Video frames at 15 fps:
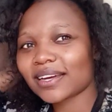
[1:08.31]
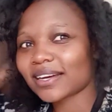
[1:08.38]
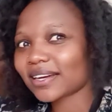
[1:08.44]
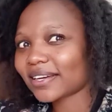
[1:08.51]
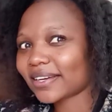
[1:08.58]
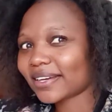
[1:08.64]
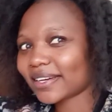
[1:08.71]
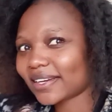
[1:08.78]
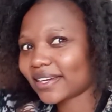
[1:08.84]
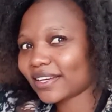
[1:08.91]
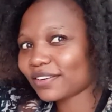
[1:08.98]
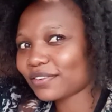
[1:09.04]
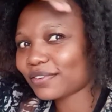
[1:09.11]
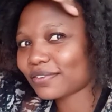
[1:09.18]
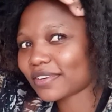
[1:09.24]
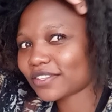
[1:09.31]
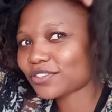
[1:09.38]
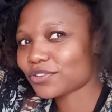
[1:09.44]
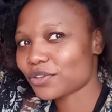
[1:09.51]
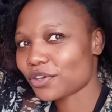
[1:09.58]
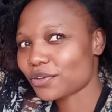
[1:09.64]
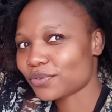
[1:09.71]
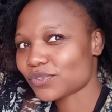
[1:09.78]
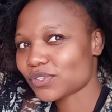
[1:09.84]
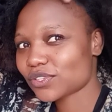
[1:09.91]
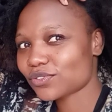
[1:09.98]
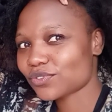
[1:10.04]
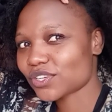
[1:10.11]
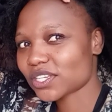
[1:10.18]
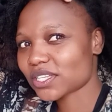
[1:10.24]
uh, I don't know what to use
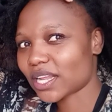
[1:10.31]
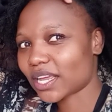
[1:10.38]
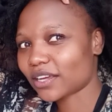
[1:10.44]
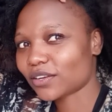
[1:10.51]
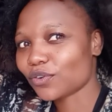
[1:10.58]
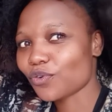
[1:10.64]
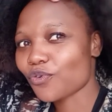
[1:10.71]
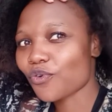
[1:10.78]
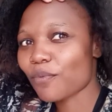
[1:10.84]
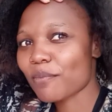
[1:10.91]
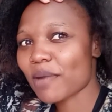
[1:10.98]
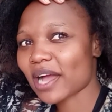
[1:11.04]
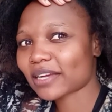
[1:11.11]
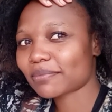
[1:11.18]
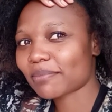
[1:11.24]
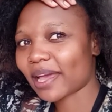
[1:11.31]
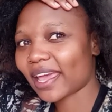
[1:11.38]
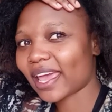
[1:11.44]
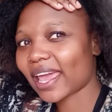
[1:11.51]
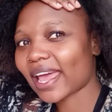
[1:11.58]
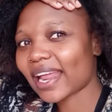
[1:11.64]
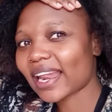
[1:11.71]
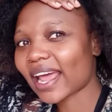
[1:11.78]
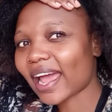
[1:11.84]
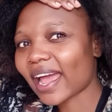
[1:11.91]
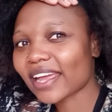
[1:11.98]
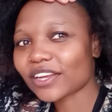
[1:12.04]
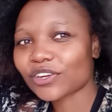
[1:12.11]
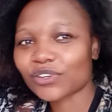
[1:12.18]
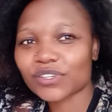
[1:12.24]
to just like grow back my
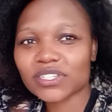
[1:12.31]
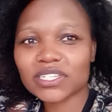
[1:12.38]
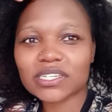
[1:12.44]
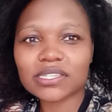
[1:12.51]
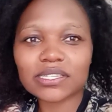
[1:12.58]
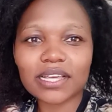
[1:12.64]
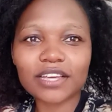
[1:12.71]
hairline or just,